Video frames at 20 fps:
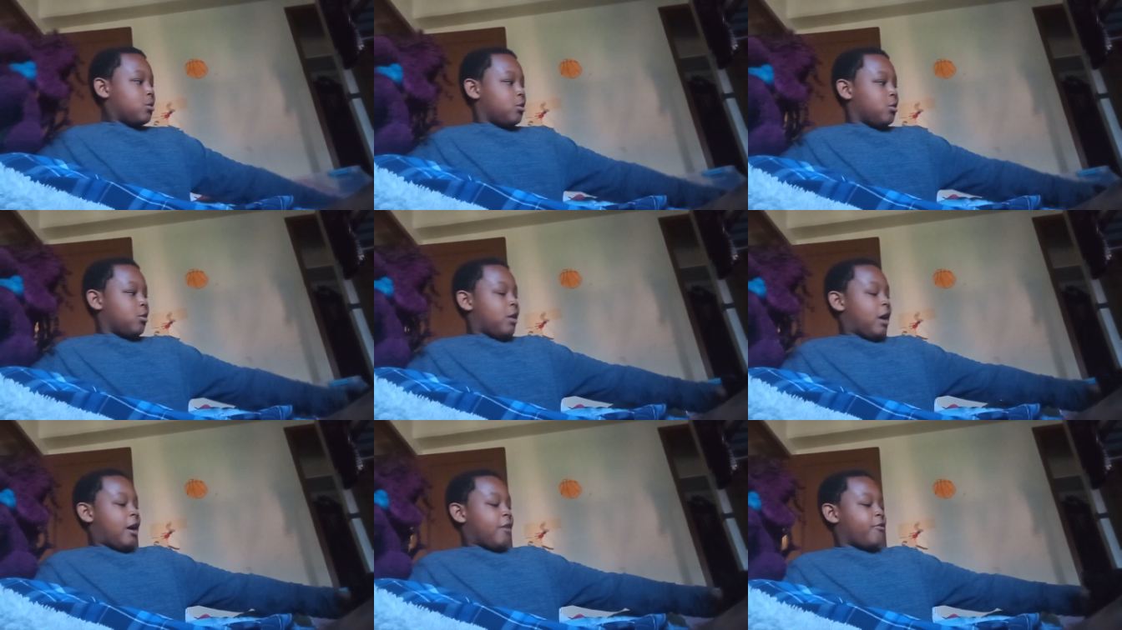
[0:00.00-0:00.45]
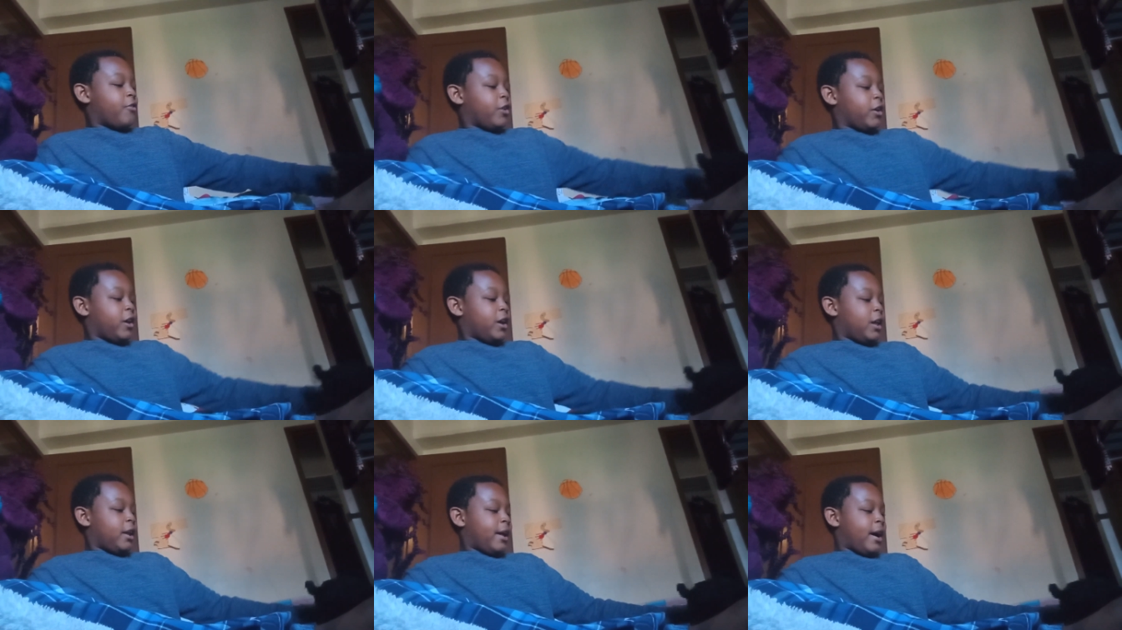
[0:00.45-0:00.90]
God
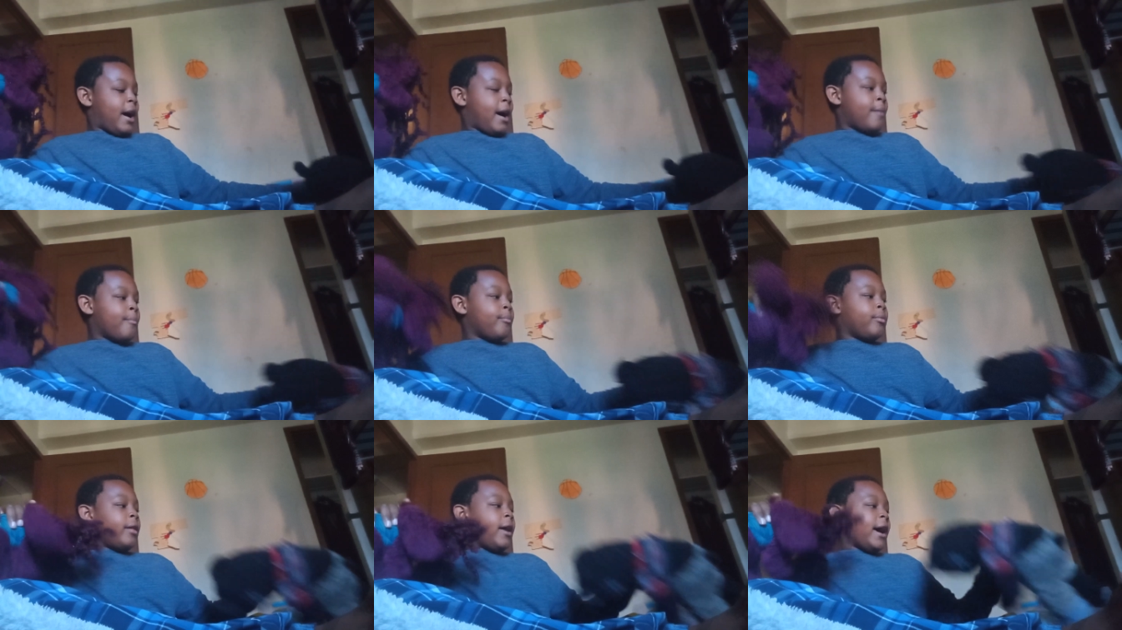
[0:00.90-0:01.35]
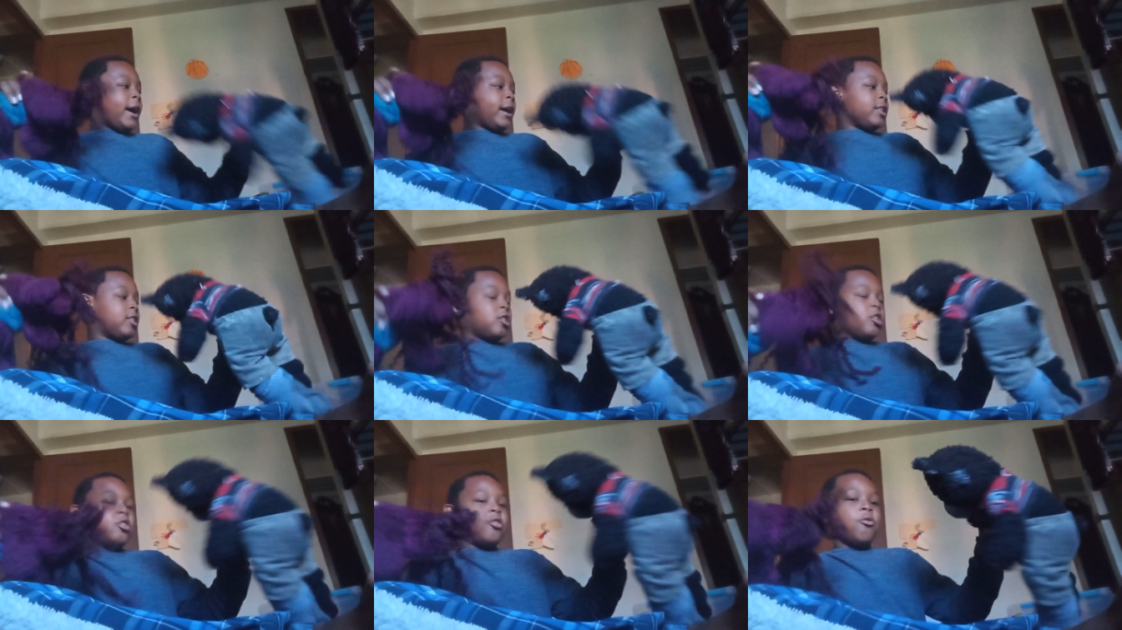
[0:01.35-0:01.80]
forget, I'm black
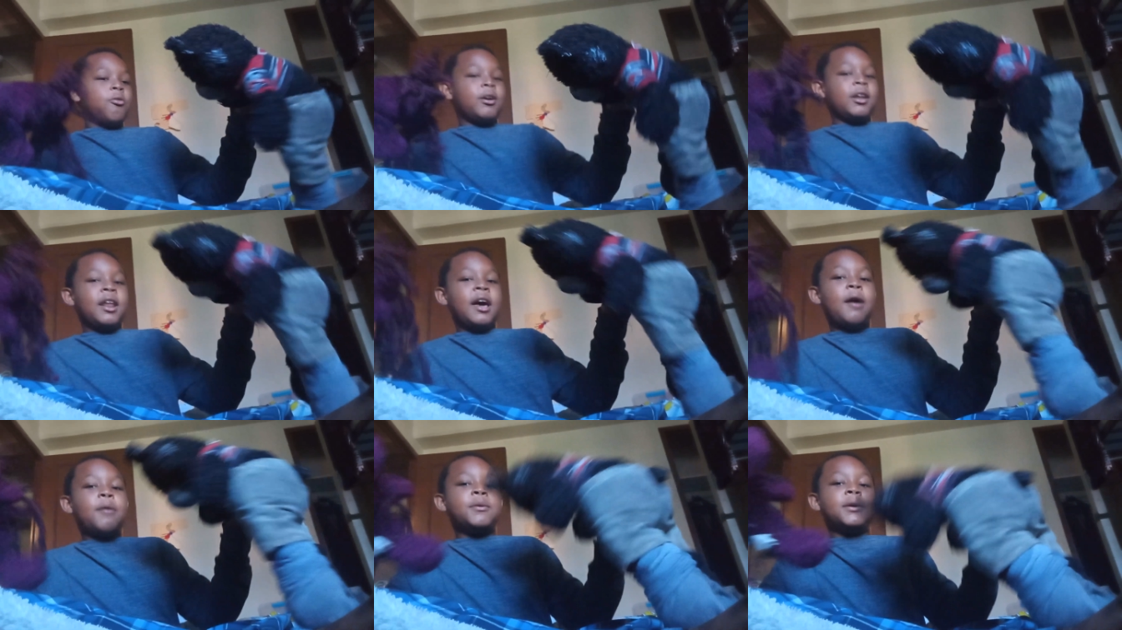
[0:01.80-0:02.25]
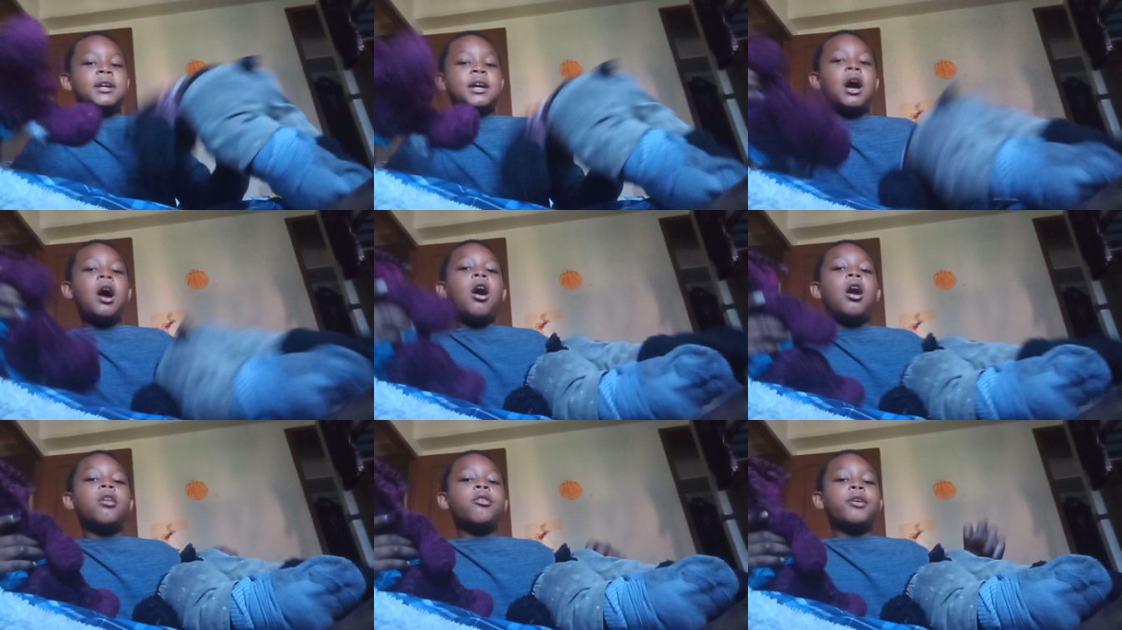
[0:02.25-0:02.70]
too, and I will
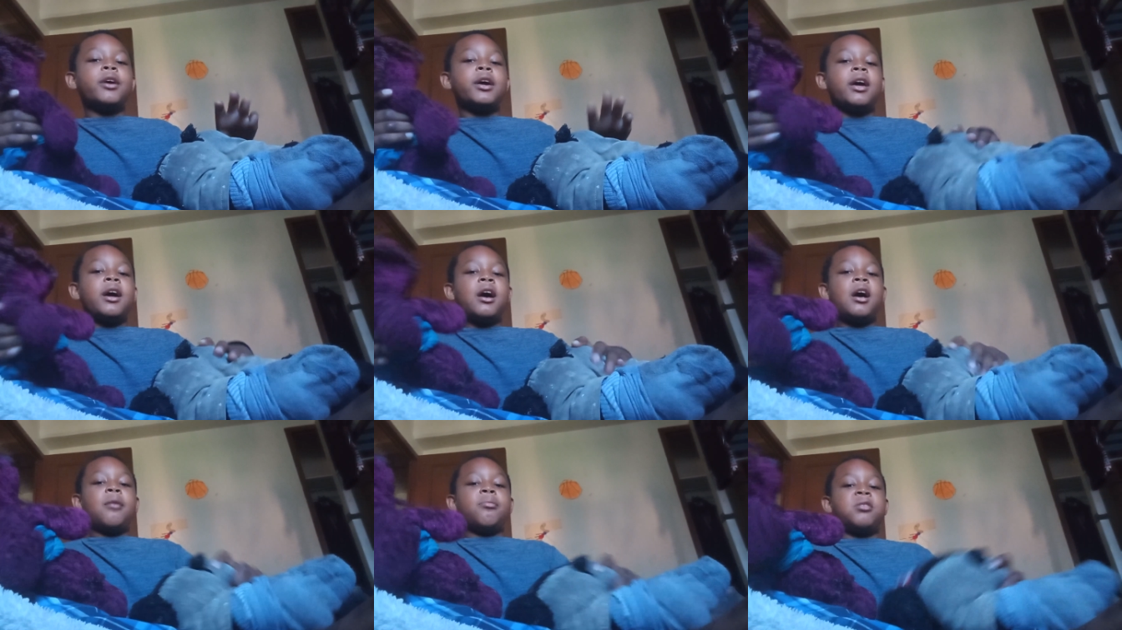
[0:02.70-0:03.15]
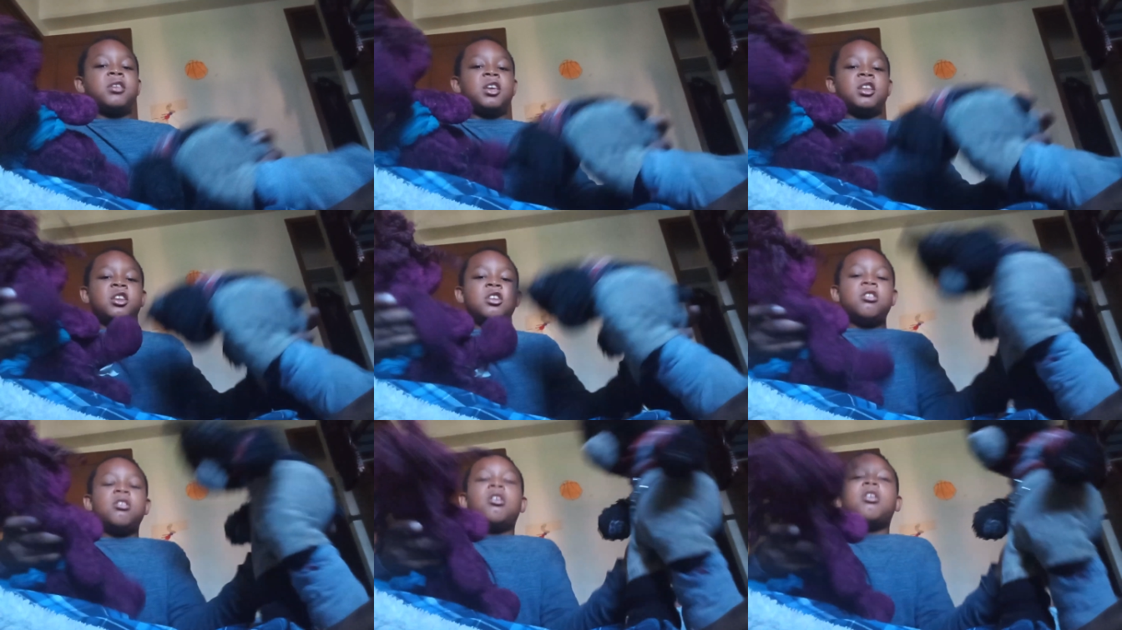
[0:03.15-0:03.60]
call the cops
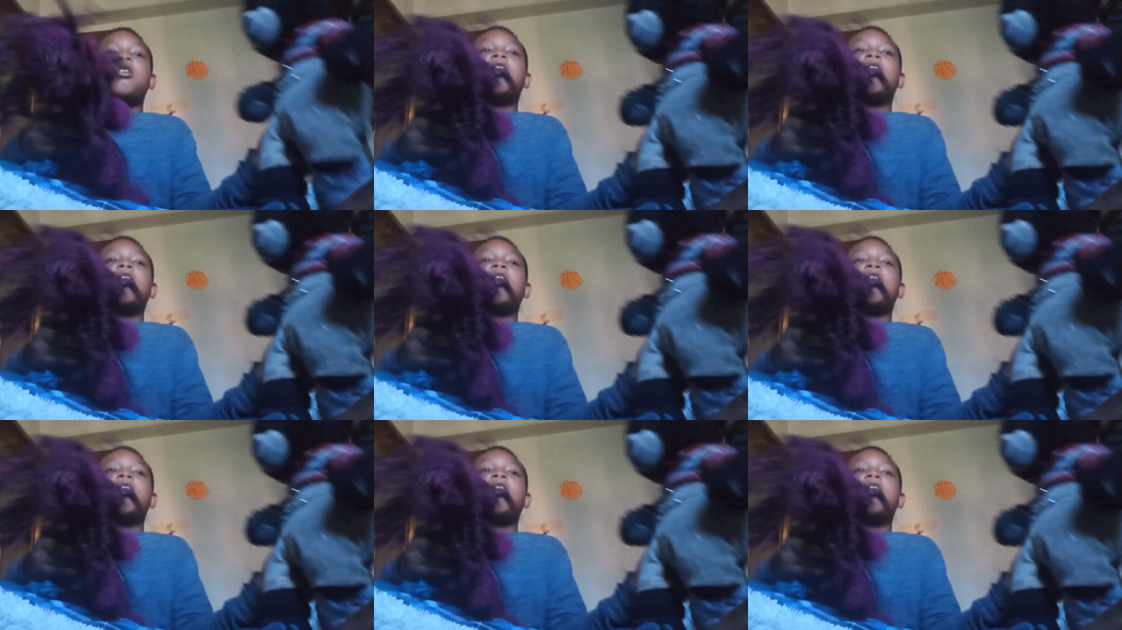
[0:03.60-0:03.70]
and you'll